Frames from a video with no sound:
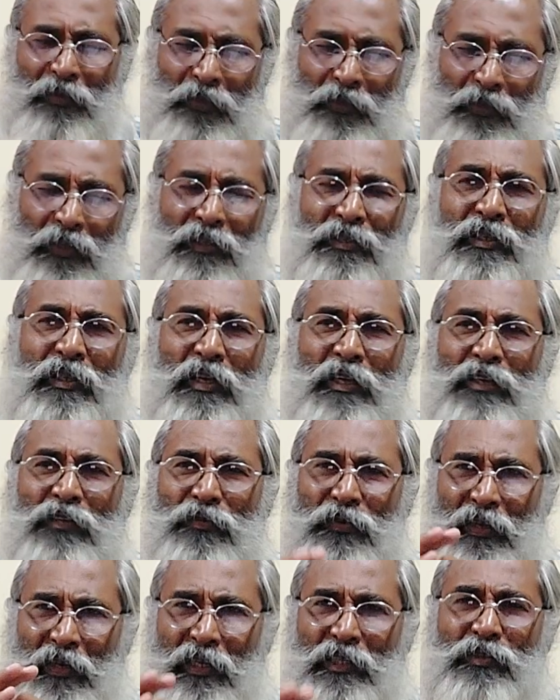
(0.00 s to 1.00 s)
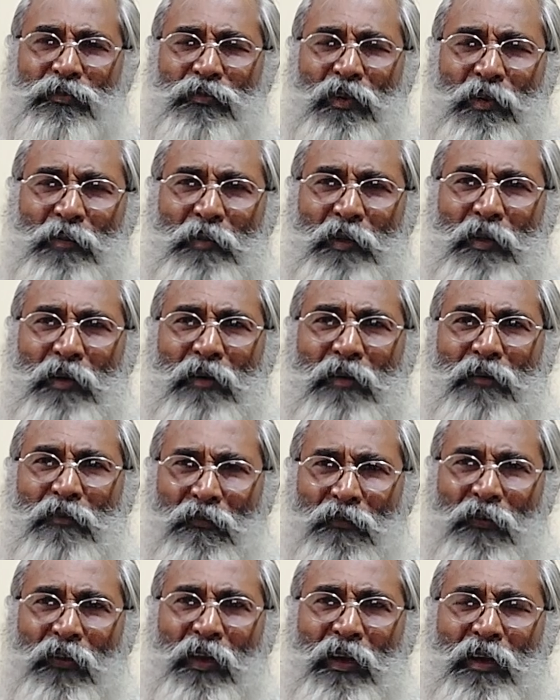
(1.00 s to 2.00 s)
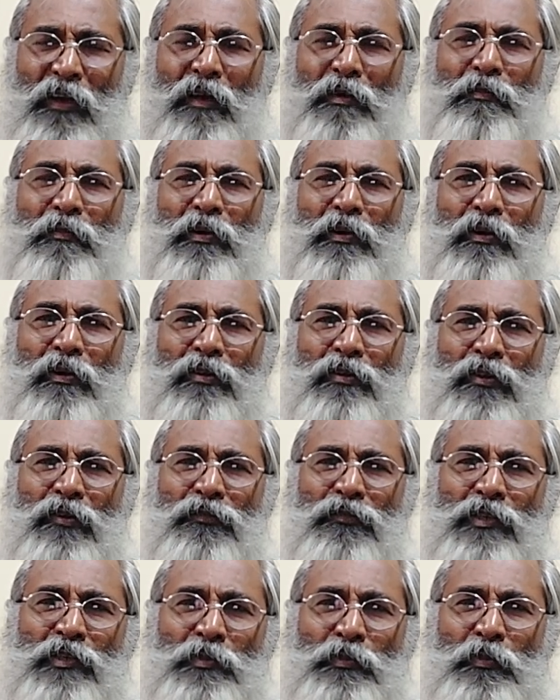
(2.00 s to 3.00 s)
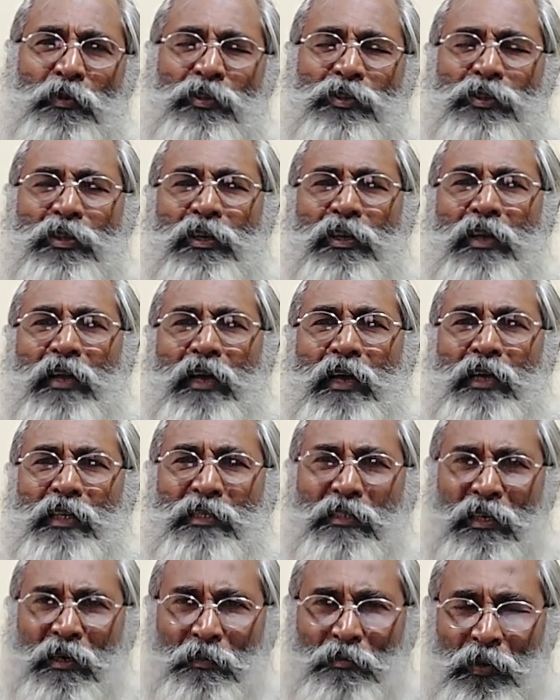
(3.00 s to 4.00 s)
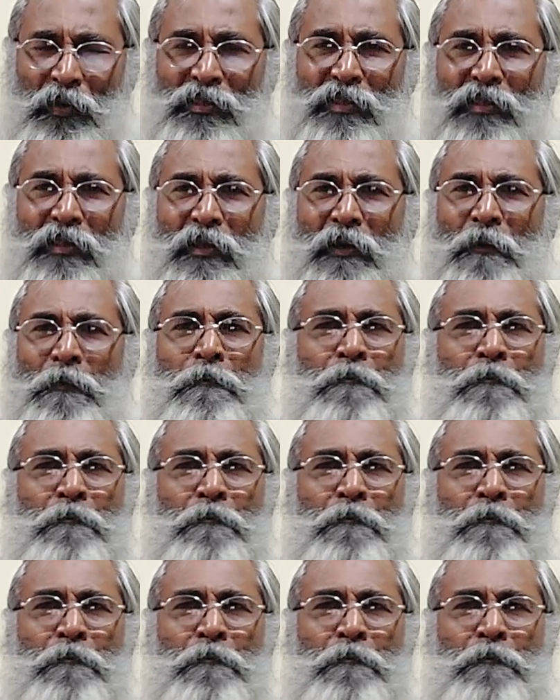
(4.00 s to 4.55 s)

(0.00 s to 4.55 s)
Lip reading: in this case, Venus will be weak because of its position as combust.